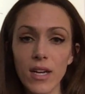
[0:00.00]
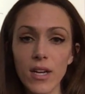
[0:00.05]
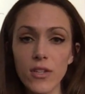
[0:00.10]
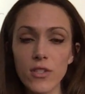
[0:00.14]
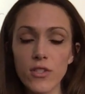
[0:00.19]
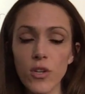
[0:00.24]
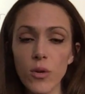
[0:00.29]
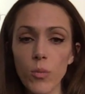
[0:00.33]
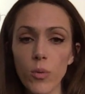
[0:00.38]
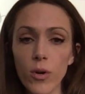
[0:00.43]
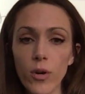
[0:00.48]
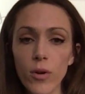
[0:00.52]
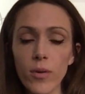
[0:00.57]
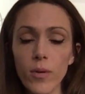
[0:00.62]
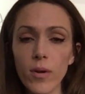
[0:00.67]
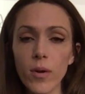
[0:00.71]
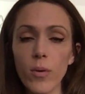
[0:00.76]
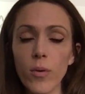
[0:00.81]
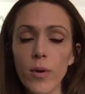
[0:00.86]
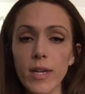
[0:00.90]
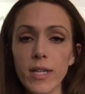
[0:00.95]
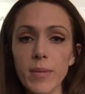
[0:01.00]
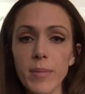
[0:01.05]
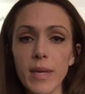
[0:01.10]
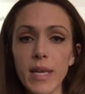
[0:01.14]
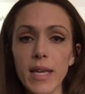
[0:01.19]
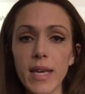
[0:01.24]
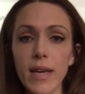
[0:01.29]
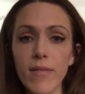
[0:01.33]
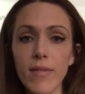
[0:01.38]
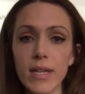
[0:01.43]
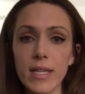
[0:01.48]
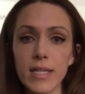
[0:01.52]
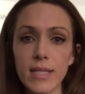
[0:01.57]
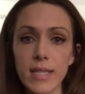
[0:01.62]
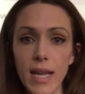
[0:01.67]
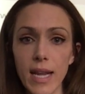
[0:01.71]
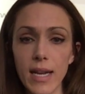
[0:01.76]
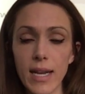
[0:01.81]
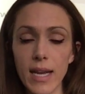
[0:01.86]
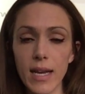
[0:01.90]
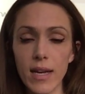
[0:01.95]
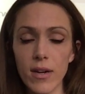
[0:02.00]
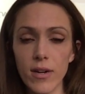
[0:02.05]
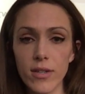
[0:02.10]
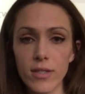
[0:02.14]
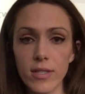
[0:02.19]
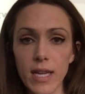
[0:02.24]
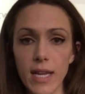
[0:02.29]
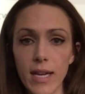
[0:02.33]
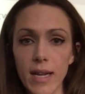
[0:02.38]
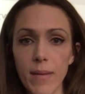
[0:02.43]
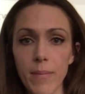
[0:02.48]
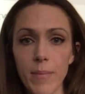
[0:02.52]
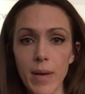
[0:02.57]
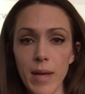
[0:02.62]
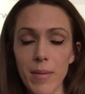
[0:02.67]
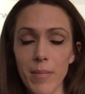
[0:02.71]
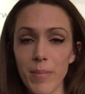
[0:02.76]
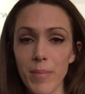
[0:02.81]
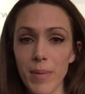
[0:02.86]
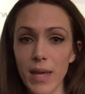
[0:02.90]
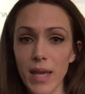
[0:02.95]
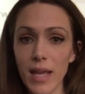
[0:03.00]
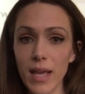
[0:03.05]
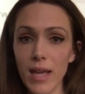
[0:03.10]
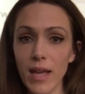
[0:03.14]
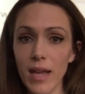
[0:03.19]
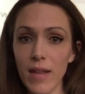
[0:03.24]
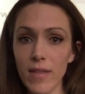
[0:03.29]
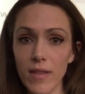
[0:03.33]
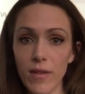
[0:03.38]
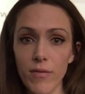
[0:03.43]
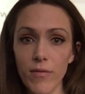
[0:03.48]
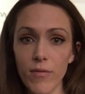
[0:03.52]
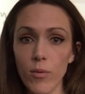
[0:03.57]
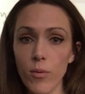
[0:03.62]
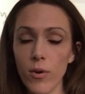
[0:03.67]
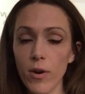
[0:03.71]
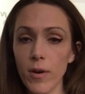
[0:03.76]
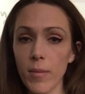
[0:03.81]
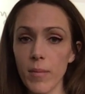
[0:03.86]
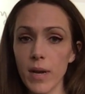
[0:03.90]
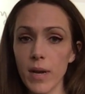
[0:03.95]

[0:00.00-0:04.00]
So we're going to be given data. Our data might be in the form